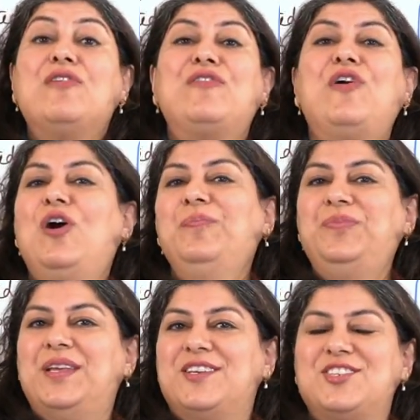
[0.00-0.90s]

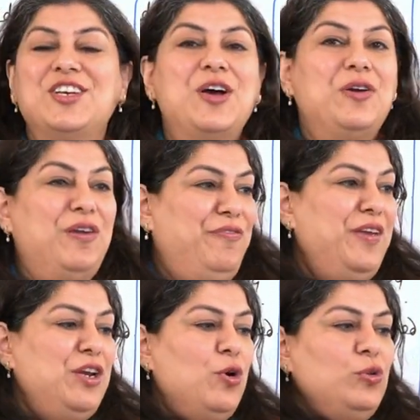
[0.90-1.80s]
From this, if
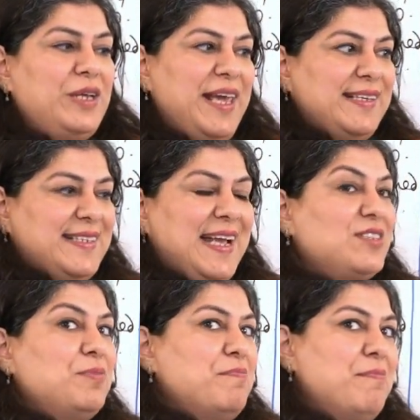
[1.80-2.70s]
we know the
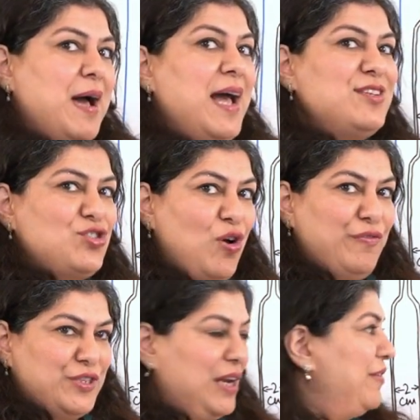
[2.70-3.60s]
exact mass
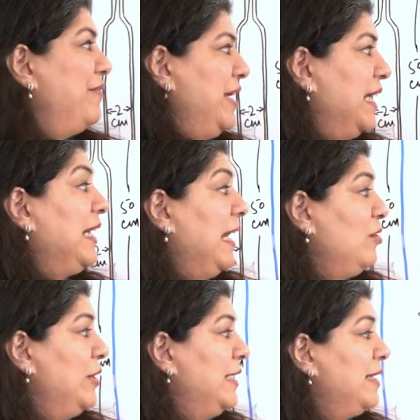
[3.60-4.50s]
of sulfur, we can
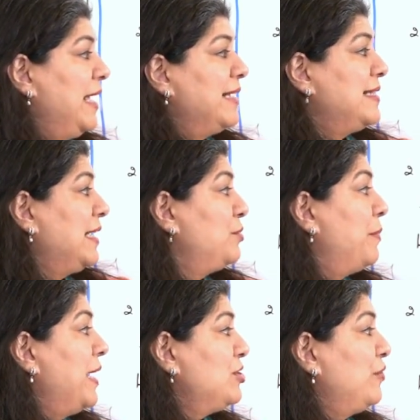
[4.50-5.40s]
calculate the exact
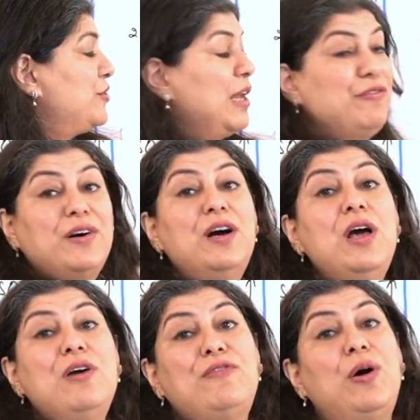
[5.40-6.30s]
mass of sulfur
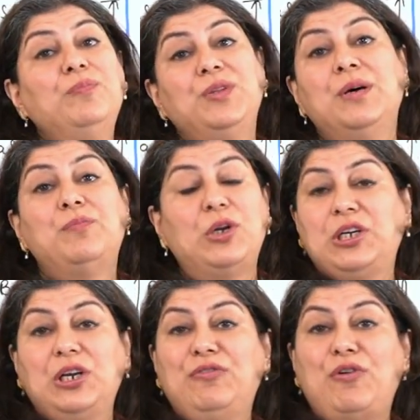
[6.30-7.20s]
from the
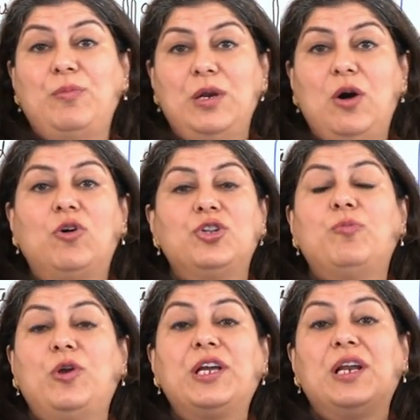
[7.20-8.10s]
molecular formula or the
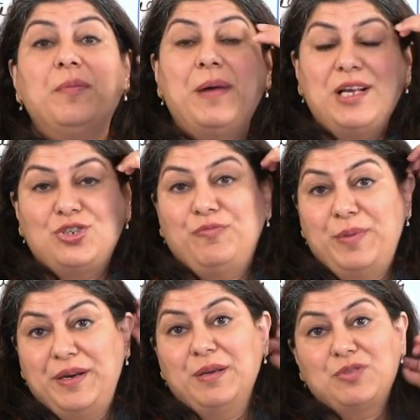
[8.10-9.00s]
molecular mass of
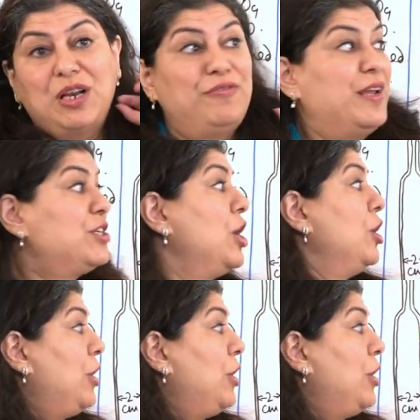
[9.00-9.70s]
barium sulfate